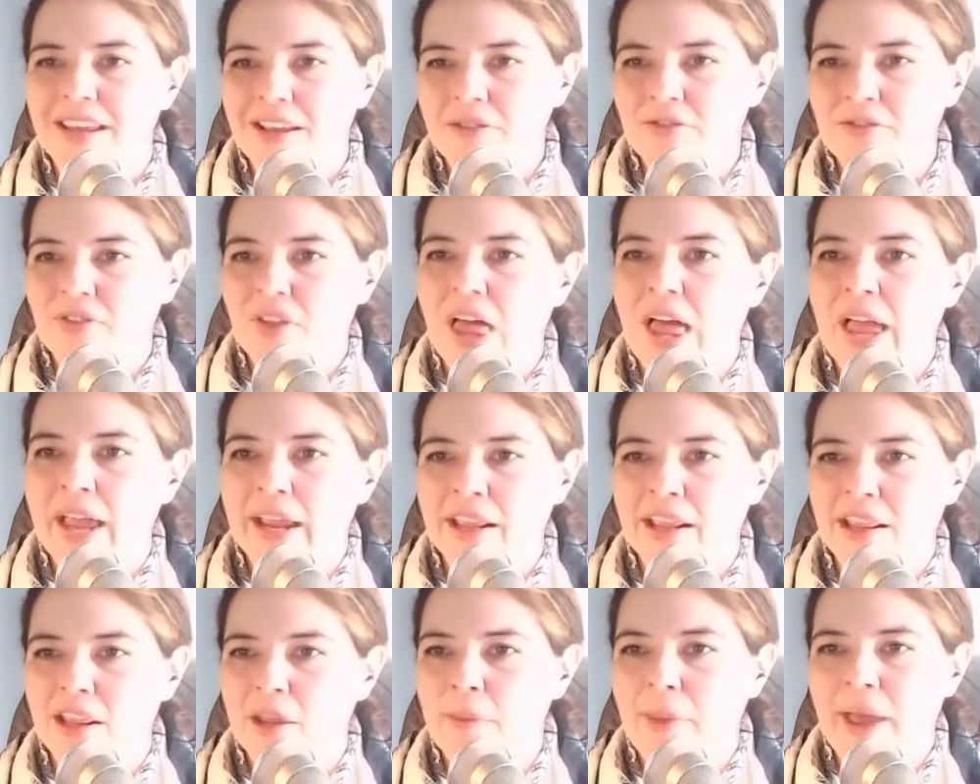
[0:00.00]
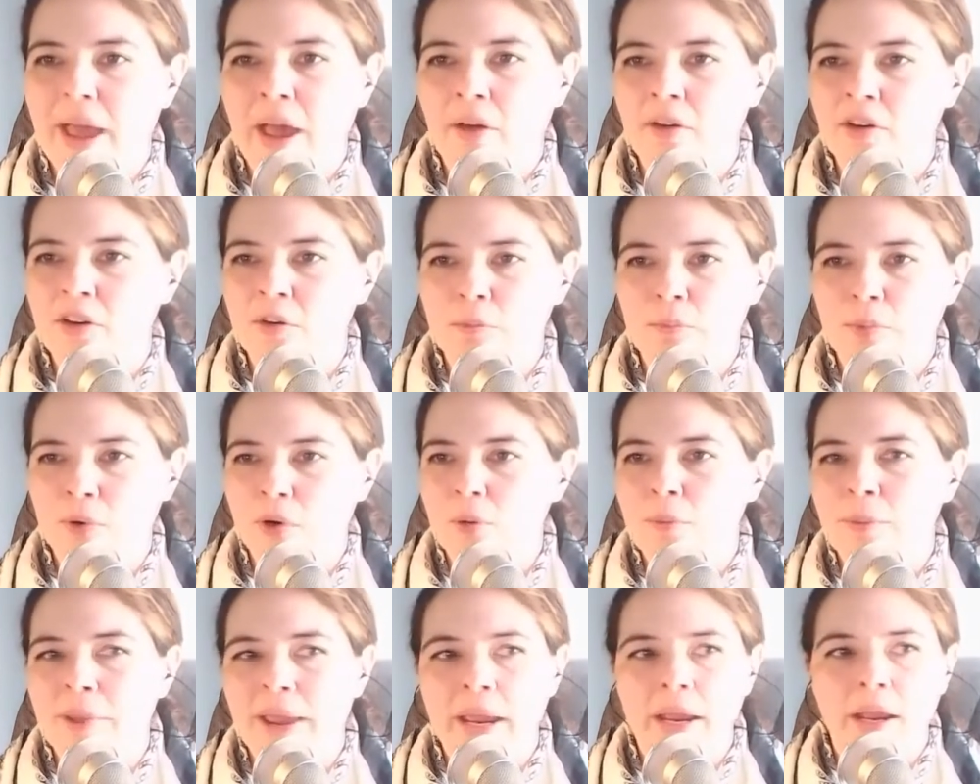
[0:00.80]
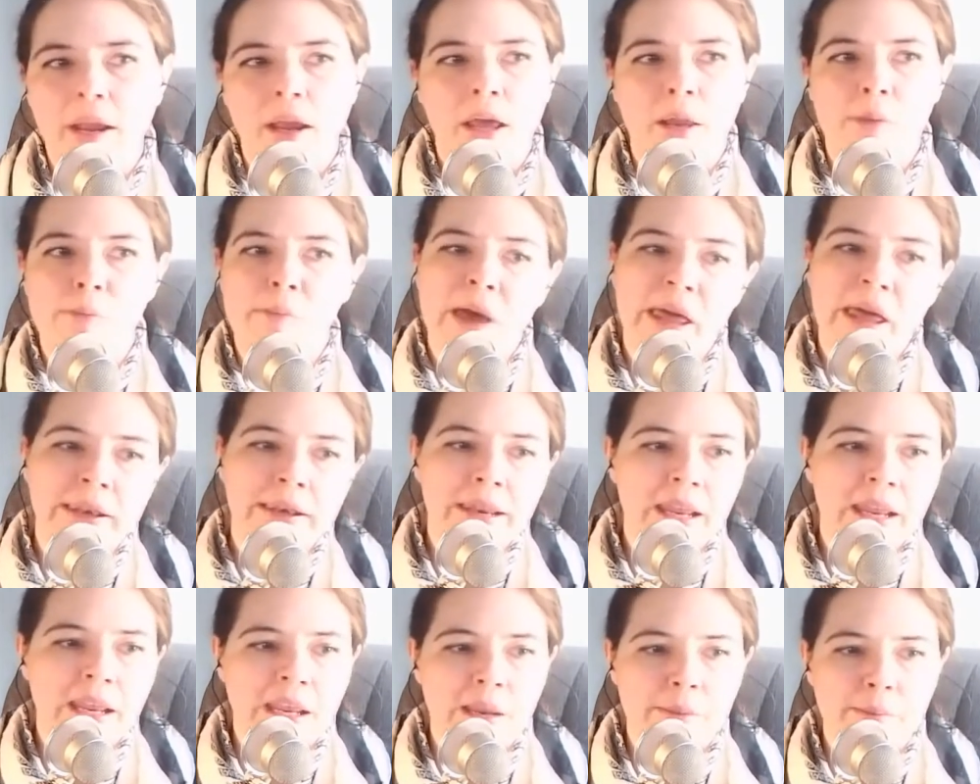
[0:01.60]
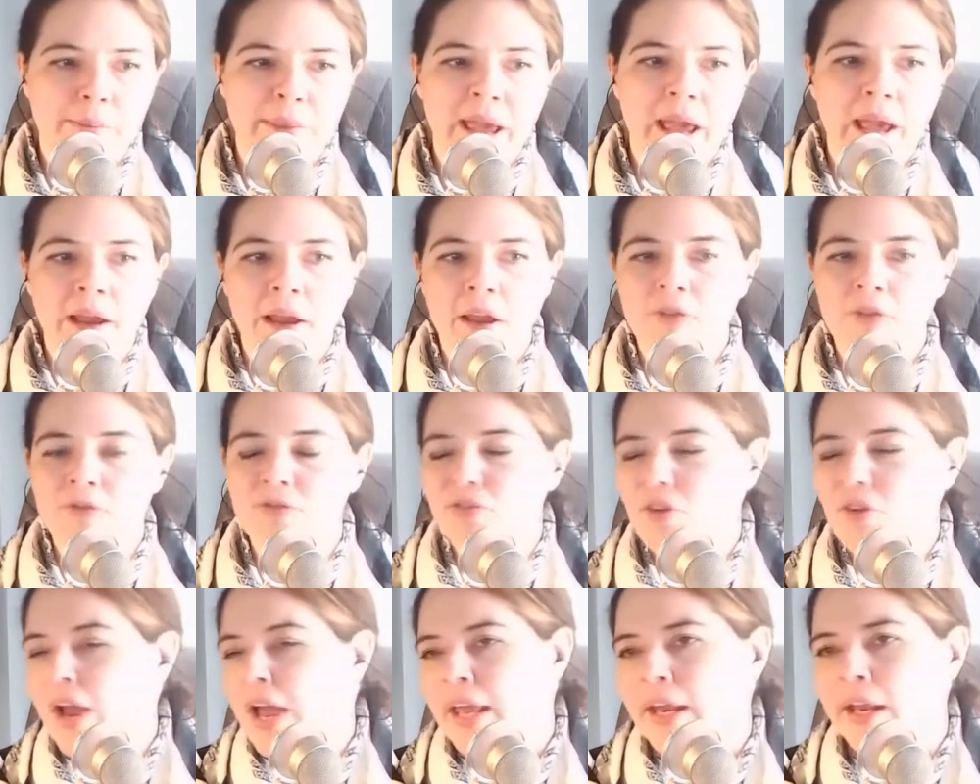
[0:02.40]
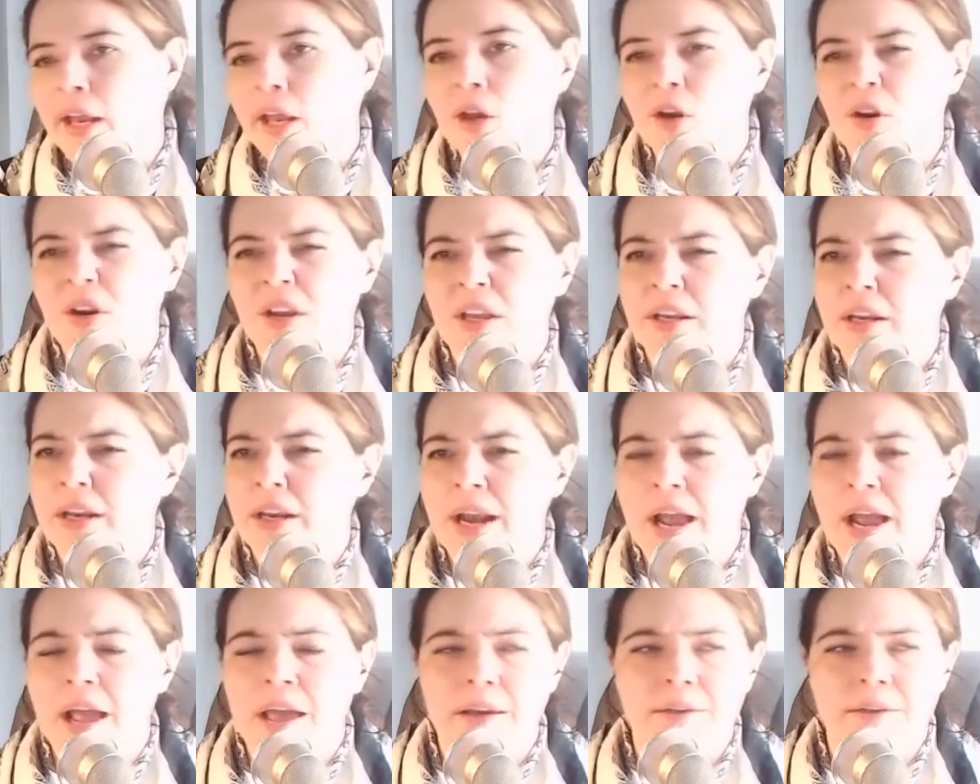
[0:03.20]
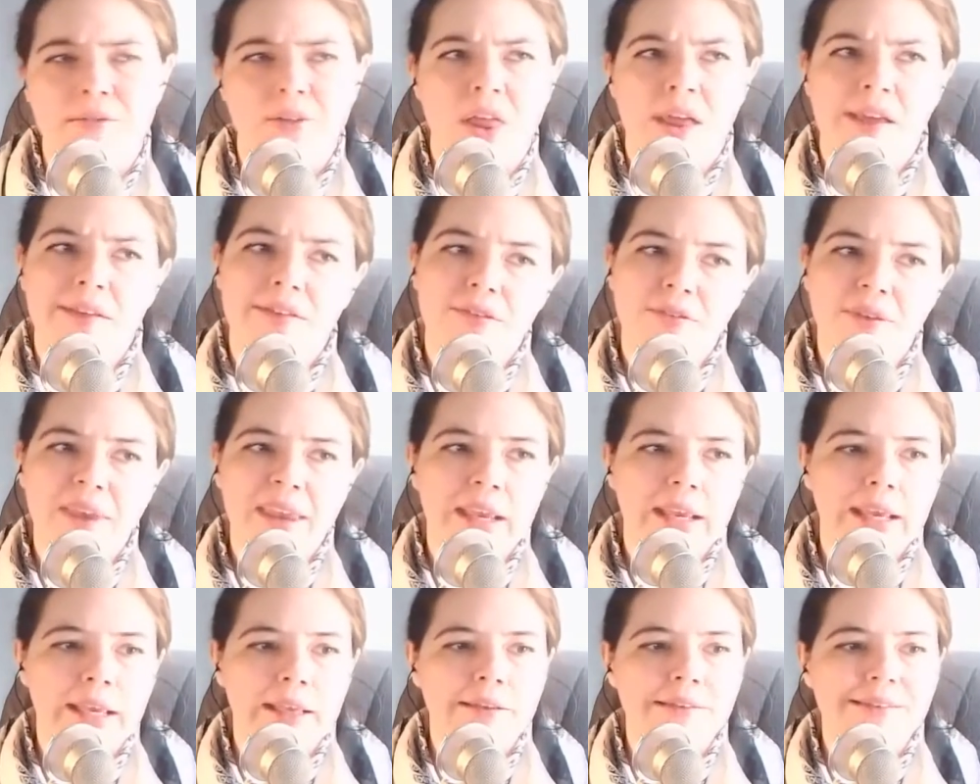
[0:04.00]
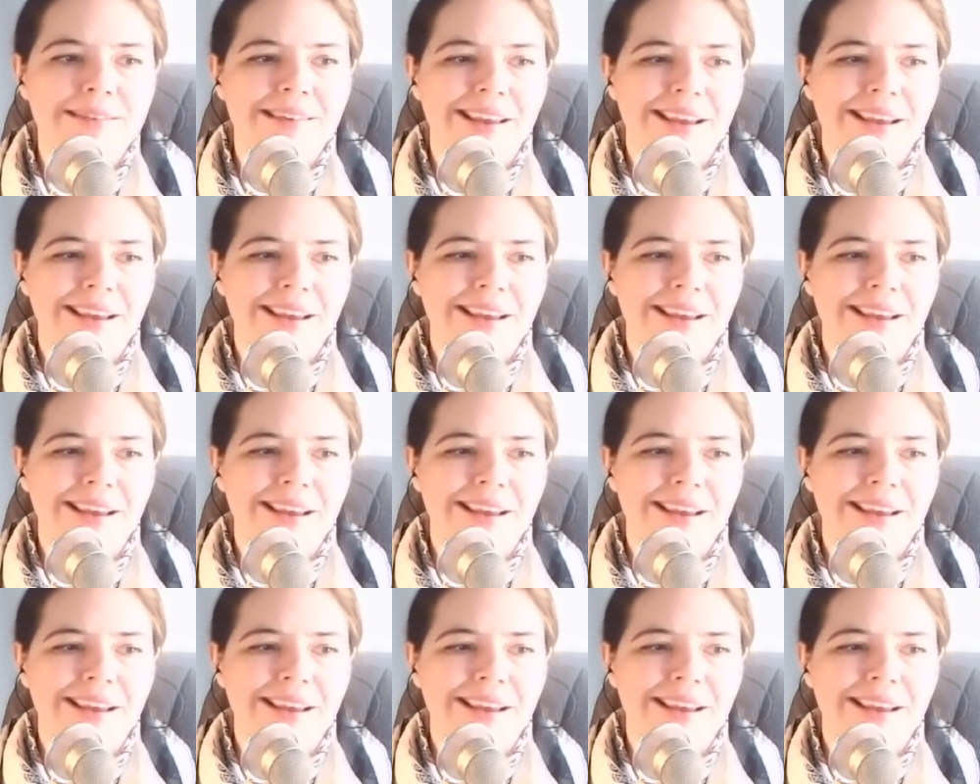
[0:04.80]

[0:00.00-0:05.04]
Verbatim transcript: flying them out of Burbank on Monday and back on Friday, or in and out of Las Vegas.